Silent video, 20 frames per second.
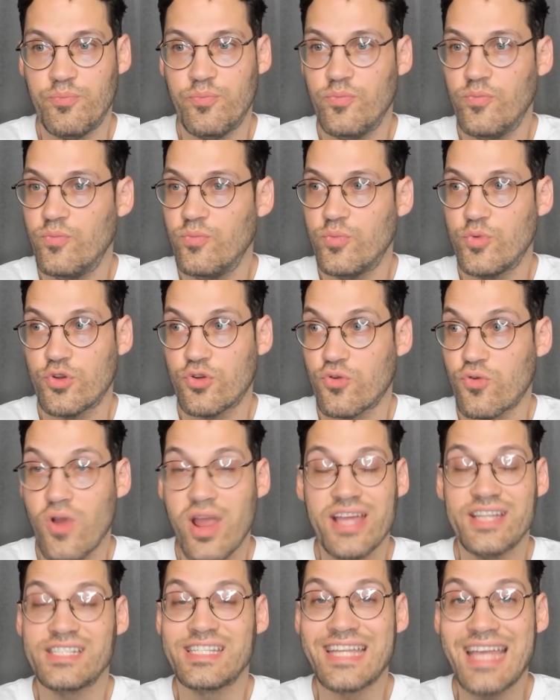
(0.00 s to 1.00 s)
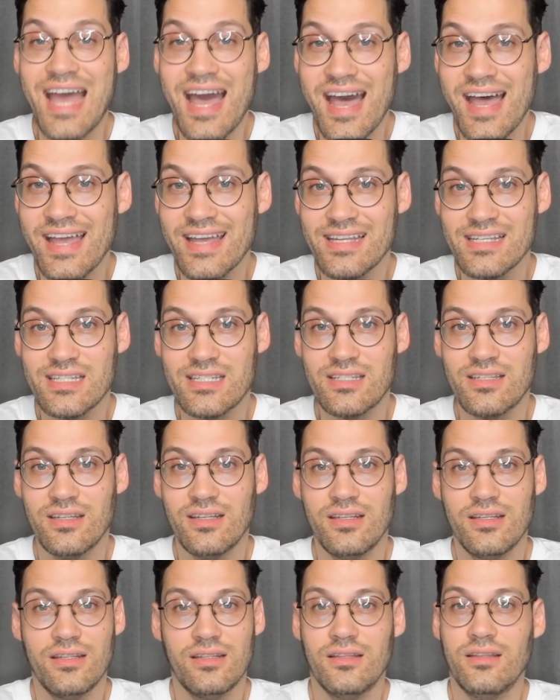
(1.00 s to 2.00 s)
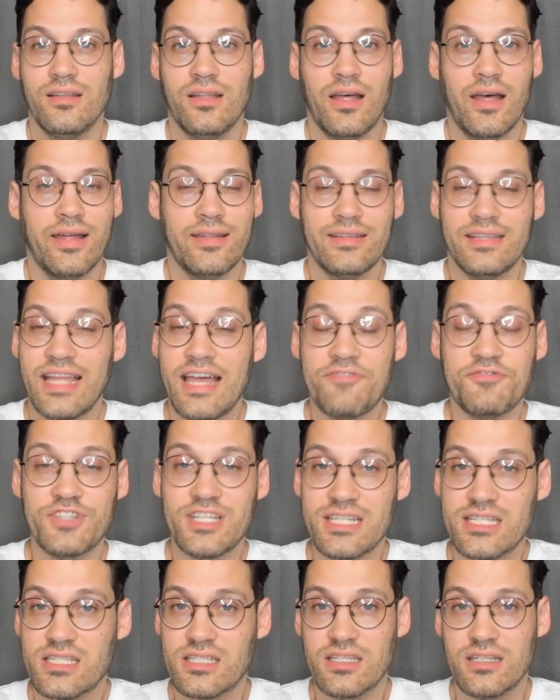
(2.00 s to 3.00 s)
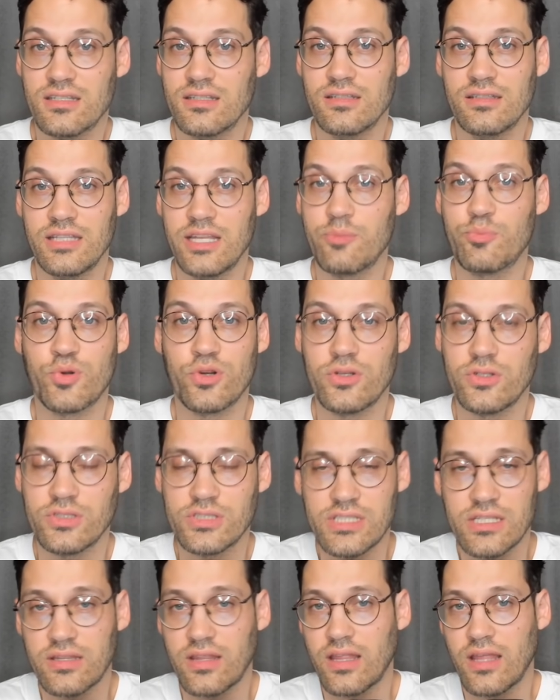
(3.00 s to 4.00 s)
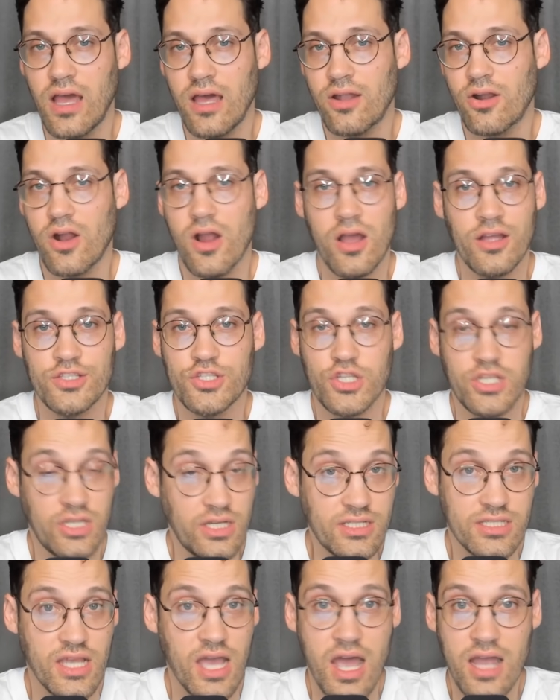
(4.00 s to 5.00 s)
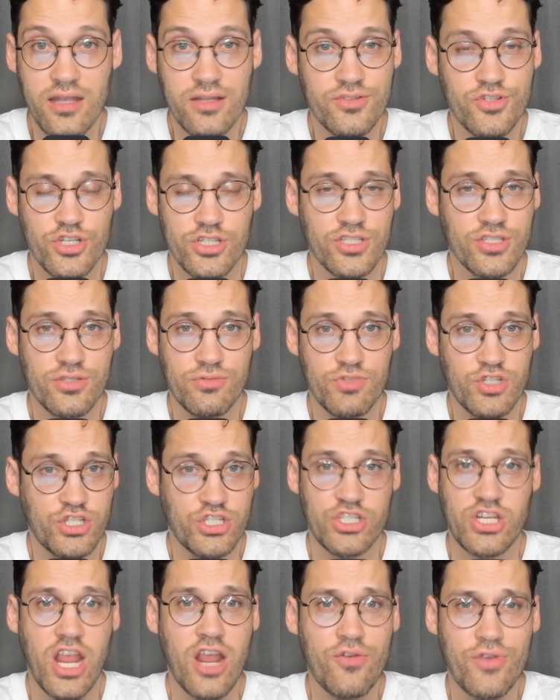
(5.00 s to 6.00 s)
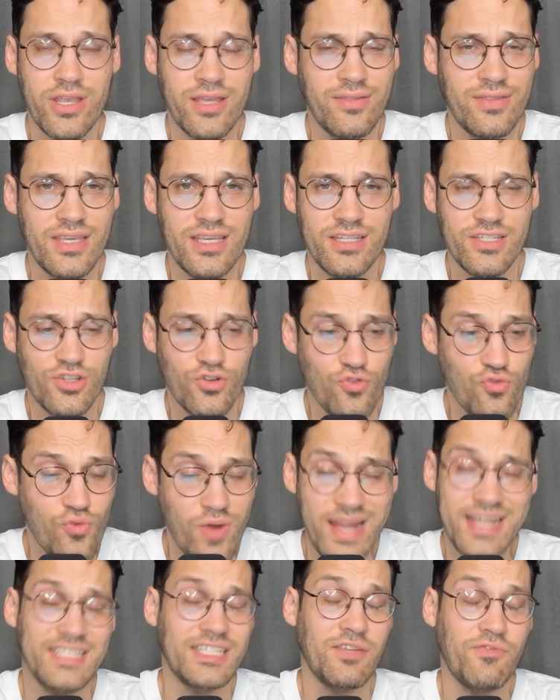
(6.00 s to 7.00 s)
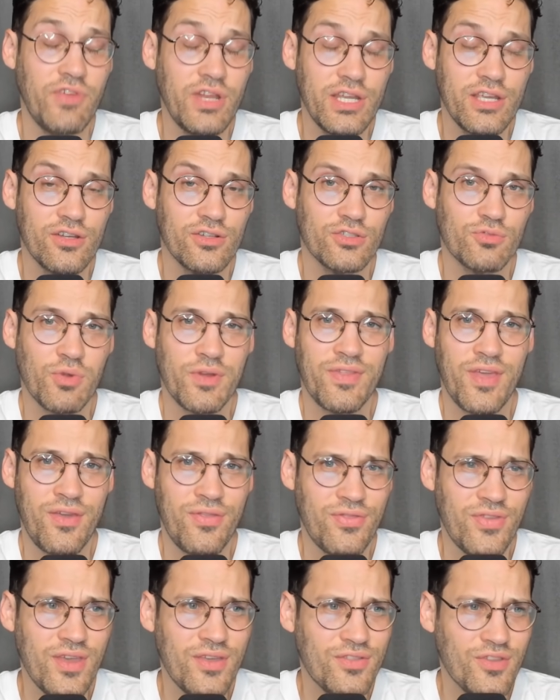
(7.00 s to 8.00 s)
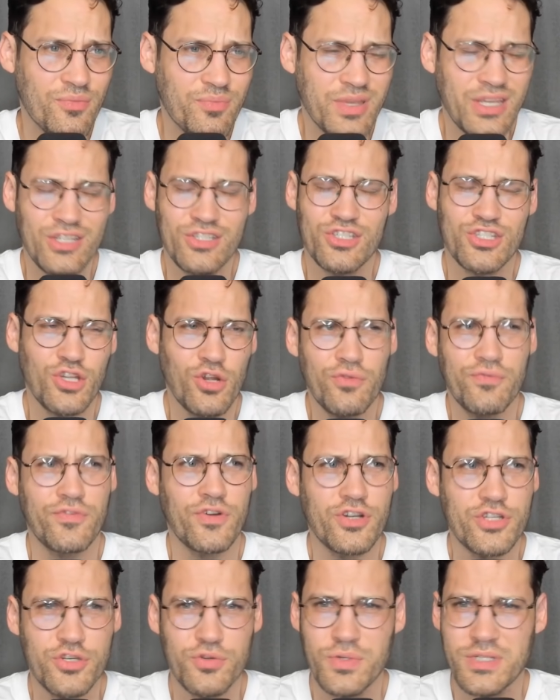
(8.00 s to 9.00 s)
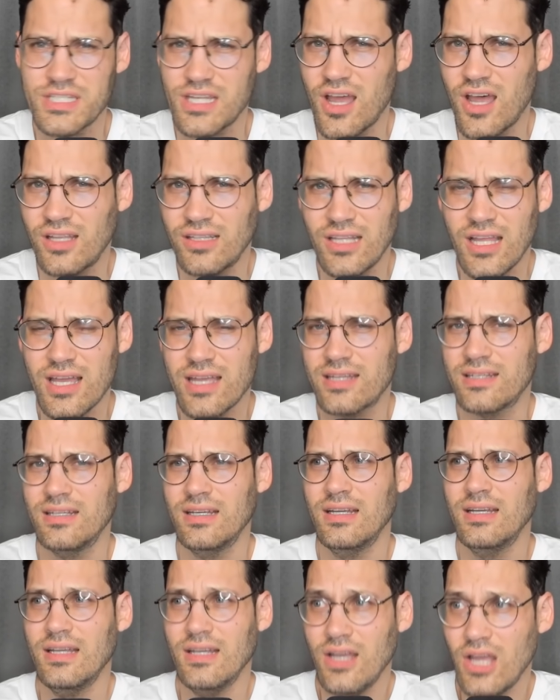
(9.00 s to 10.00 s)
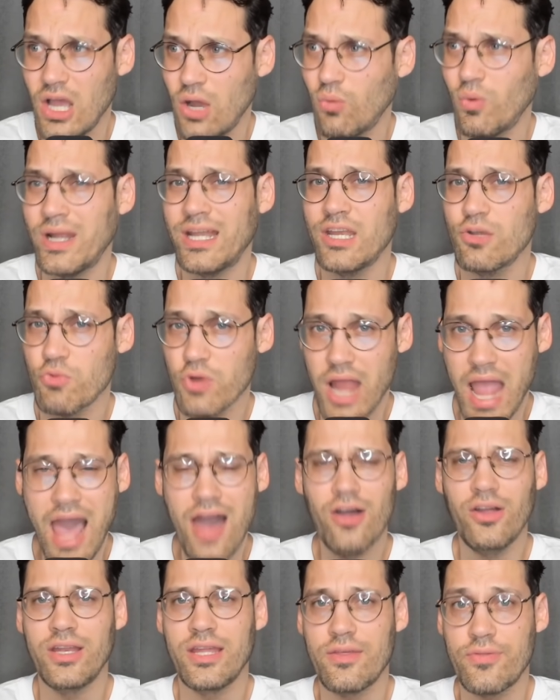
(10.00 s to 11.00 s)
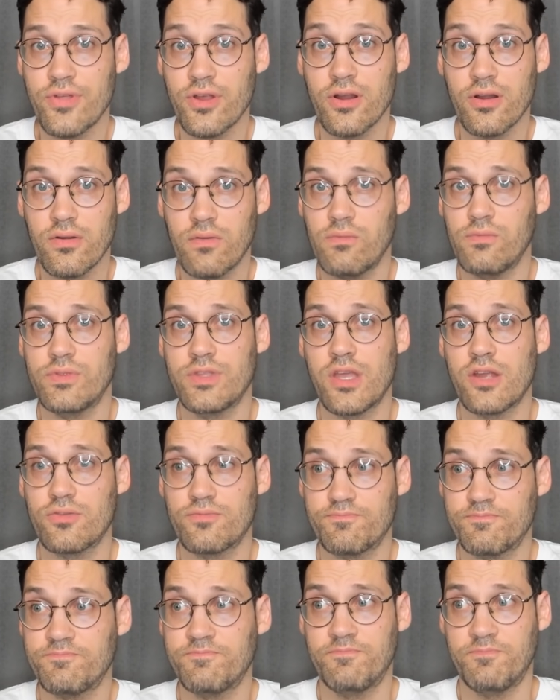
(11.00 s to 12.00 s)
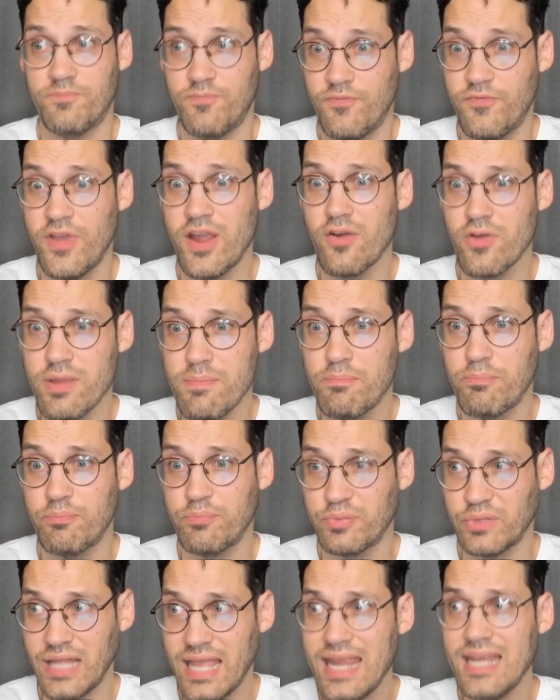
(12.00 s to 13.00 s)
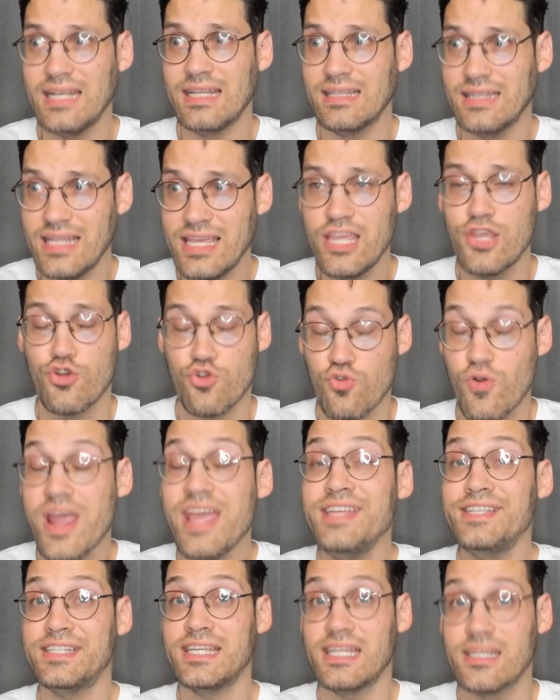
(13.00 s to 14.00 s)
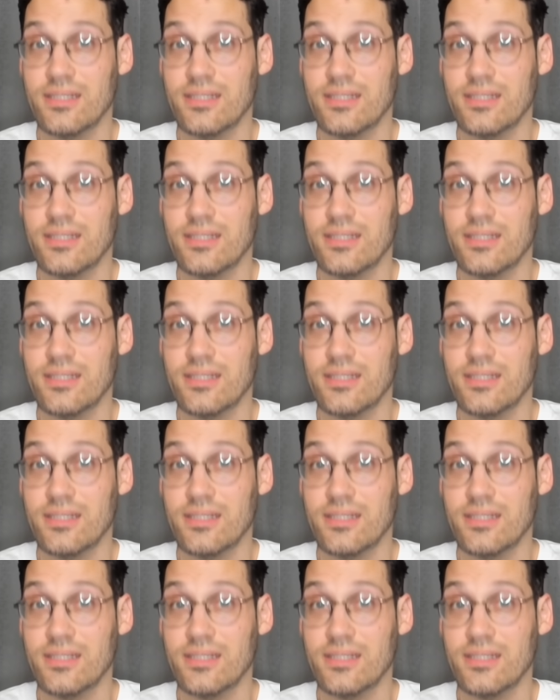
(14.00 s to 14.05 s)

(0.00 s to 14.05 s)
crazy eyes, uh, leftist liberals that are on TikTok just sharing these crazy videos where they think they're being so virtuous online, when in reality they're they're very blatantly crazy,